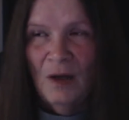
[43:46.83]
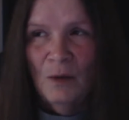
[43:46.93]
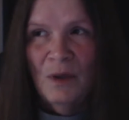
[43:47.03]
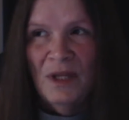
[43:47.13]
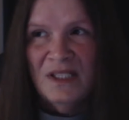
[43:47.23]

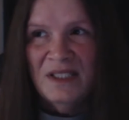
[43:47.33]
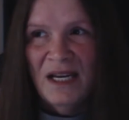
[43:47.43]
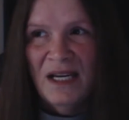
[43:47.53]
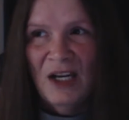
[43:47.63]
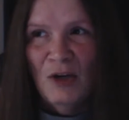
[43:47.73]
When they
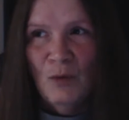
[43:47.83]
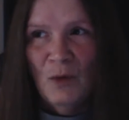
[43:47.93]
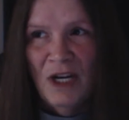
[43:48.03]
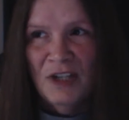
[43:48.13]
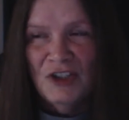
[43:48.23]
say
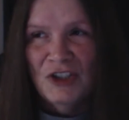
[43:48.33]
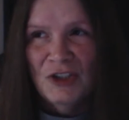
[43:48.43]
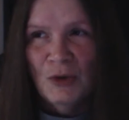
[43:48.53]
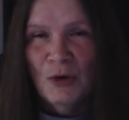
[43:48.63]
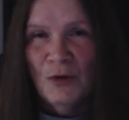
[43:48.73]
enriched
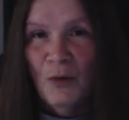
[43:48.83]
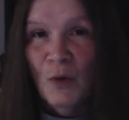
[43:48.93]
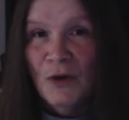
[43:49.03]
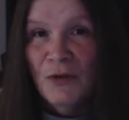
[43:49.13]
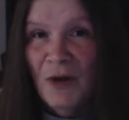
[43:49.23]
or
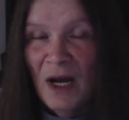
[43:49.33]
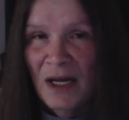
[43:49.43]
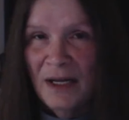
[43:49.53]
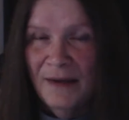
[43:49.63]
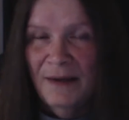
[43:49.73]

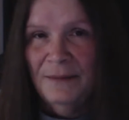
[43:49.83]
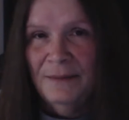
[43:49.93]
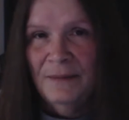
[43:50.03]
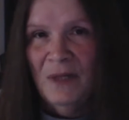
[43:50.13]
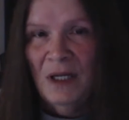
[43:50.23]
fortified,
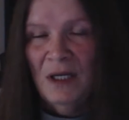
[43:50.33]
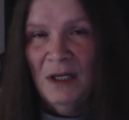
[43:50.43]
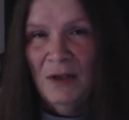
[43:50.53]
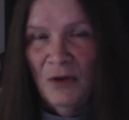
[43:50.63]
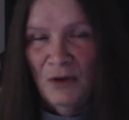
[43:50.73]

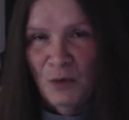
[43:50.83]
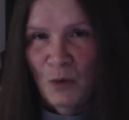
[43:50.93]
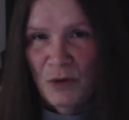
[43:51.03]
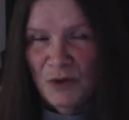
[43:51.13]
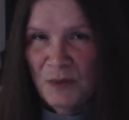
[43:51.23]
those
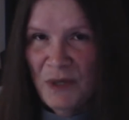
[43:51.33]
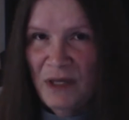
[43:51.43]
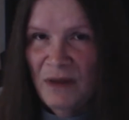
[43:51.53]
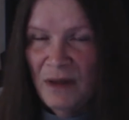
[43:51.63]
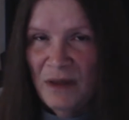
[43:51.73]
words
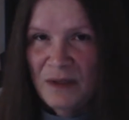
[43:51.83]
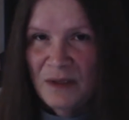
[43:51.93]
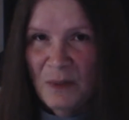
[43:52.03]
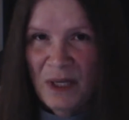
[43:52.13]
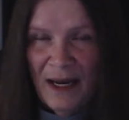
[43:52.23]
mean that things
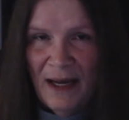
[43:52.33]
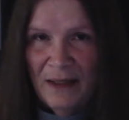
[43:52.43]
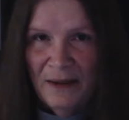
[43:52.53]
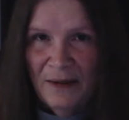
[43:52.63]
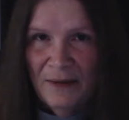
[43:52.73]
have been
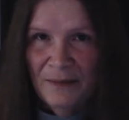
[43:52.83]
added.